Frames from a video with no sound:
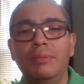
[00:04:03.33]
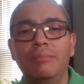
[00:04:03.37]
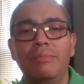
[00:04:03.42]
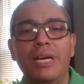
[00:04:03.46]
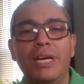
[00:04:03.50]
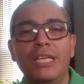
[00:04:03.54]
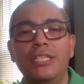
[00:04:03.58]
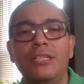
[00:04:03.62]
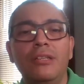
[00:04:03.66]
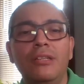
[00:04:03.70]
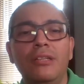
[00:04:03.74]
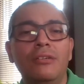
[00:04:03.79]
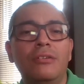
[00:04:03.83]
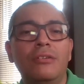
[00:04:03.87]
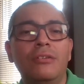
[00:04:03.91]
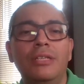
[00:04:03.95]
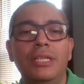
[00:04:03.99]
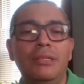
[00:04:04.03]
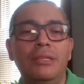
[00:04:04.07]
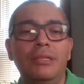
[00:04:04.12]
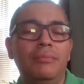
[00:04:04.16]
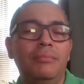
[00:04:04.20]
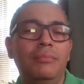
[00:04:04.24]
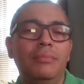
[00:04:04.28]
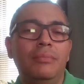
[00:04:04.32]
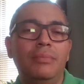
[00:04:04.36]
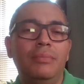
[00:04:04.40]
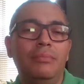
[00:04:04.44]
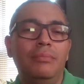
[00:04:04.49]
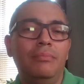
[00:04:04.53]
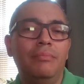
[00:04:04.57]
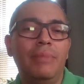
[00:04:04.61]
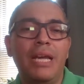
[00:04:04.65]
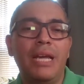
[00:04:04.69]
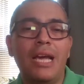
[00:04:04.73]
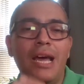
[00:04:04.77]
bachelor
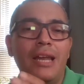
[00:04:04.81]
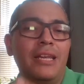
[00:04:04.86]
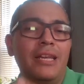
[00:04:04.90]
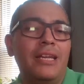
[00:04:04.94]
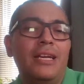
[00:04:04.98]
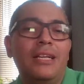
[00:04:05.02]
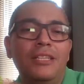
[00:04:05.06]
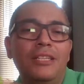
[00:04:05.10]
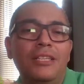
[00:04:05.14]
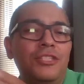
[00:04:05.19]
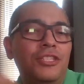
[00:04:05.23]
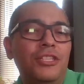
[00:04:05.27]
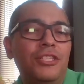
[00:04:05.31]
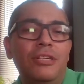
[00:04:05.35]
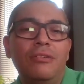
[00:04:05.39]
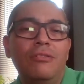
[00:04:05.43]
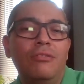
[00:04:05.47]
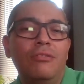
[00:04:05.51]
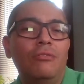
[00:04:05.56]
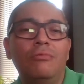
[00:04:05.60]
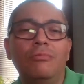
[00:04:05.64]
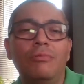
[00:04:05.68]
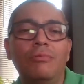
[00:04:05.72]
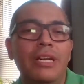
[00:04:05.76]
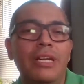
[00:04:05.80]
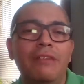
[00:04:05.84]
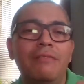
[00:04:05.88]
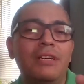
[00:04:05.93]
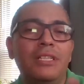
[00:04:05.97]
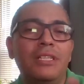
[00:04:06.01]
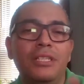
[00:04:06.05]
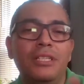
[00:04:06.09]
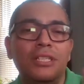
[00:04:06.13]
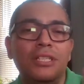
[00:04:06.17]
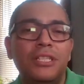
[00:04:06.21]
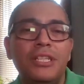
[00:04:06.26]
in mechanical engineering or
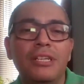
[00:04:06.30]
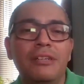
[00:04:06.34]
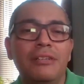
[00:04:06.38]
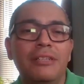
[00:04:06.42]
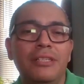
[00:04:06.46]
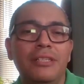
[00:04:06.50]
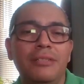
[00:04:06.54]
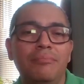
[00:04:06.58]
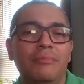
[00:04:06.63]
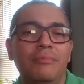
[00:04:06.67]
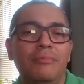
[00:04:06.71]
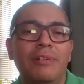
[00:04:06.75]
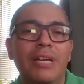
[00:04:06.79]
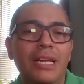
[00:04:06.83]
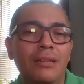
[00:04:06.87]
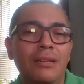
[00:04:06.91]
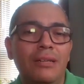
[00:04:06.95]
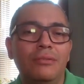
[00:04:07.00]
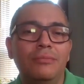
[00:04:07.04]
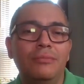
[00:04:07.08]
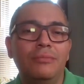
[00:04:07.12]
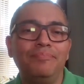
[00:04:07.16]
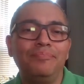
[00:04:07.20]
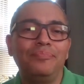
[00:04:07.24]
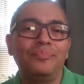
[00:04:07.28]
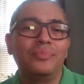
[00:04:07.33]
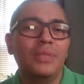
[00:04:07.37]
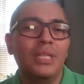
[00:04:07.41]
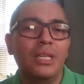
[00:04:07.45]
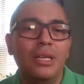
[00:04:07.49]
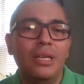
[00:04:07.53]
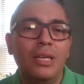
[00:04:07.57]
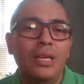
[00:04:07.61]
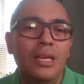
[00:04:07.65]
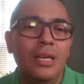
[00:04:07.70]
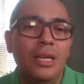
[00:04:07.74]
whatever in engineering,
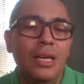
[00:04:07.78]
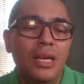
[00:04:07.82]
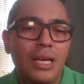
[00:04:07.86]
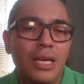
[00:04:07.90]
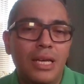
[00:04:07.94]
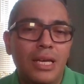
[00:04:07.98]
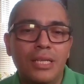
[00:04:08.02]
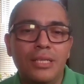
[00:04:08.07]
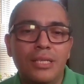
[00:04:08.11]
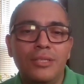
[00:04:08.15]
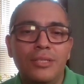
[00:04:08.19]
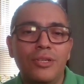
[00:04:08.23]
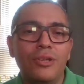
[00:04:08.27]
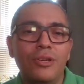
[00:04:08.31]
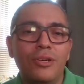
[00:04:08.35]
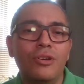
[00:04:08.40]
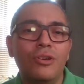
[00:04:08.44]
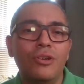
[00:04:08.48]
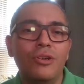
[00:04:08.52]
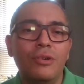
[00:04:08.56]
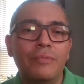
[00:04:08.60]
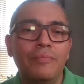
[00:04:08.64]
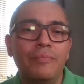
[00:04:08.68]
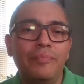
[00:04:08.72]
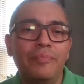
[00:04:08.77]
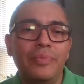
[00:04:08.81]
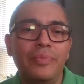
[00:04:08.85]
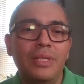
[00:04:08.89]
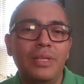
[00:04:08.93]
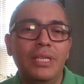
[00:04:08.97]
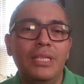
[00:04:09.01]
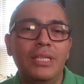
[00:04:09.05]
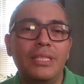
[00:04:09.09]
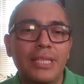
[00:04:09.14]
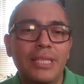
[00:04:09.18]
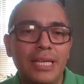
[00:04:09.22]
right? So
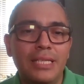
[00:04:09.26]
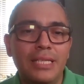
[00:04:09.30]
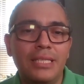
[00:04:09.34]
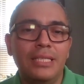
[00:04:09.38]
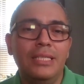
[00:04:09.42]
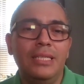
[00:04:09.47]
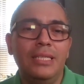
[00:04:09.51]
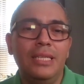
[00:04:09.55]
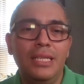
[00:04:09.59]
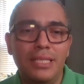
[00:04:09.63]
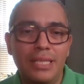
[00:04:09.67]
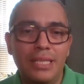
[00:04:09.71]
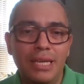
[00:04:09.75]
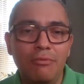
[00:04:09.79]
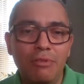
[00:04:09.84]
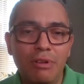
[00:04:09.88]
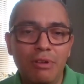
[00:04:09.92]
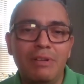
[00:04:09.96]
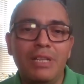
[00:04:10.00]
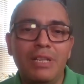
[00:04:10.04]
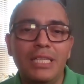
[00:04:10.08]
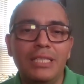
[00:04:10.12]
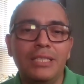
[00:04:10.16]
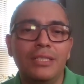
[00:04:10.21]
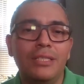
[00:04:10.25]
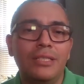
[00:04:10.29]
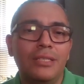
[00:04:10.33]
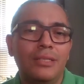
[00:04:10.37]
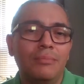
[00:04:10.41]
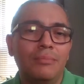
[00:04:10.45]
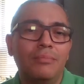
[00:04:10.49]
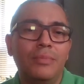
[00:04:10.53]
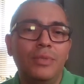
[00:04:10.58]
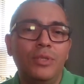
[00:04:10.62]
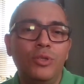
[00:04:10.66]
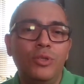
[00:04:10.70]
it says it's equivalent
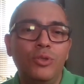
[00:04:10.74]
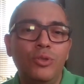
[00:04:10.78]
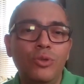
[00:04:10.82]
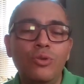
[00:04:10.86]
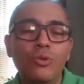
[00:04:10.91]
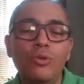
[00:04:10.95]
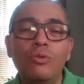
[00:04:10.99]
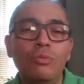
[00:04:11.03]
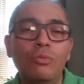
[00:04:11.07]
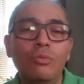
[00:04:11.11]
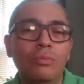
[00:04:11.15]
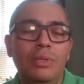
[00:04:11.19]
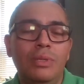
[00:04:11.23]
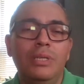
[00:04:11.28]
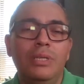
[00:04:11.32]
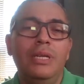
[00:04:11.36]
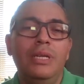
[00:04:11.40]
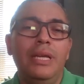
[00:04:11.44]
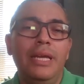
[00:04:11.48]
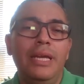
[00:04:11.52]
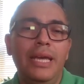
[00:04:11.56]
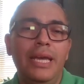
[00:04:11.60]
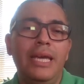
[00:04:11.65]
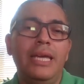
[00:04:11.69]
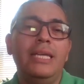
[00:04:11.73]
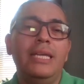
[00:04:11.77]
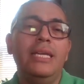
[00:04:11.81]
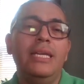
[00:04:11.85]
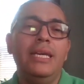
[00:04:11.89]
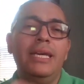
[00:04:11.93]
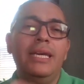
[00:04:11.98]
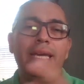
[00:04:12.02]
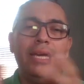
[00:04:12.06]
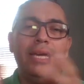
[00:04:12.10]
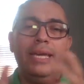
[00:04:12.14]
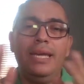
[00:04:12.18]
to
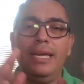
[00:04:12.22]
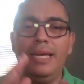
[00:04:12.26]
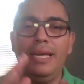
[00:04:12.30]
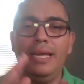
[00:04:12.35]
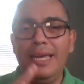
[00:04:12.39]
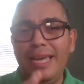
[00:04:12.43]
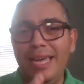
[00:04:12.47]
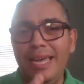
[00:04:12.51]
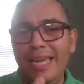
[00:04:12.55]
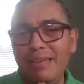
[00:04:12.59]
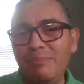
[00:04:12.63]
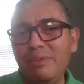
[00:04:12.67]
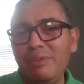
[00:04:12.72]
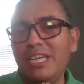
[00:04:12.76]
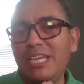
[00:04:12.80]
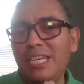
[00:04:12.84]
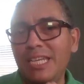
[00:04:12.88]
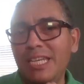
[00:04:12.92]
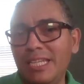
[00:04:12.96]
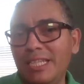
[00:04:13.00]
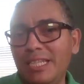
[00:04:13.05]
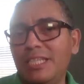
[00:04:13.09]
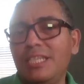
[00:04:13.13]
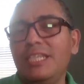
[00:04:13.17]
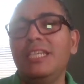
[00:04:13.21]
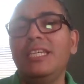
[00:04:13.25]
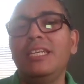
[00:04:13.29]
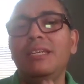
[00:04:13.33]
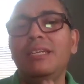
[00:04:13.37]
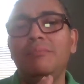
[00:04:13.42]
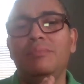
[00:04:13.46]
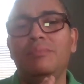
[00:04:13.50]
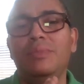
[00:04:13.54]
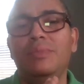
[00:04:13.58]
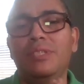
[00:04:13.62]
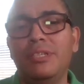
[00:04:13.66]
a
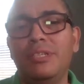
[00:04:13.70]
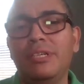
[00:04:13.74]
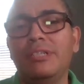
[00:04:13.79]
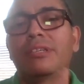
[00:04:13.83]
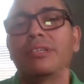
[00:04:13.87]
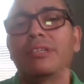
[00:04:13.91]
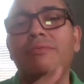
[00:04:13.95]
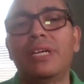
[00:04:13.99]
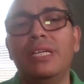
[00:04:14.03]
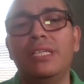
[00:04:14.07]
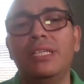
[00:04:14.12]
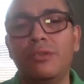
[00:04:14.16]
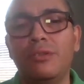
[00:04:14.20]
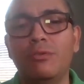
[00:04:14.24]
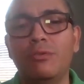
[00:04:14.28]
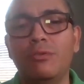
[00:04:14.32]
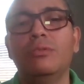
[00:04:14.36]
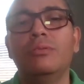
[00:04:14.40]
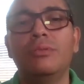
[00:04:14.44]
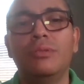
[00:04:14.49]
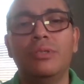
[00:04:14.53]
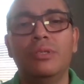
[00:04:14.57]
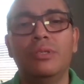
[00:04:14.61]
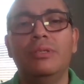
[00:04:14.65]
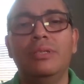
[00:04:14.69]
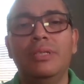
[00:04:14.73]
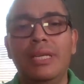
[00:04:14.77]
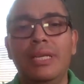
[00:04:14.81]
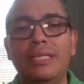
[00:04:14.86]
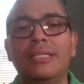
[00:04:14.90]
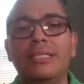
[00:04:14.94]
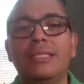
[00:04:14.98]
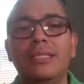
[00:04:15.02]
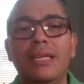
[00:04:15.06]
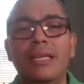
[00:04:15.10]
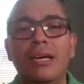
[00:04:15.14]
ABET certified school. So
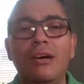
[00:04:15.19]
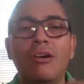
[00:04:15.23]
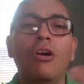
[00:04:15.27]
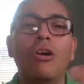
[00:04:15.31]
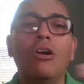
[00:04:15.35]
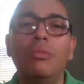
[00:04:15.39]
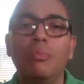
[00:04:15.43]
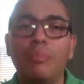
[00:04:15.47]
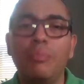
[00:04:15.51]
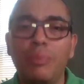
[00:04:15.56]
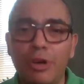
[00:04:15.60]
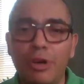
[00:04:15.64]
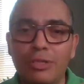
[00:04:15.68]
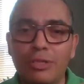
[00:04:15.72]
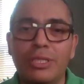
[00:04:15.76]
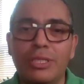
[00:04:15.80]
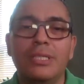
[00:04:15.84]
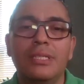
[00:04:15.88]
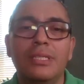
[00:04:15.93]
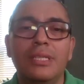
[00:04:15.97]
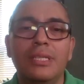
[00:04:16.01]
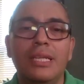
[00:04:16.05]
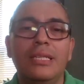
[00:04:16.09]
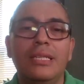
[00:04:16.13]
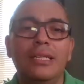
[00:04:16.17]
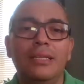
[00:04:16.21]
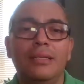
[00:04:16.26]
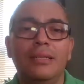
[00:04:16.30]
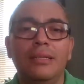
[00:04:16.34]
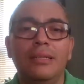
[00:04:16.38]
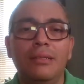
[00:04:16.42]
that's the whole process. That's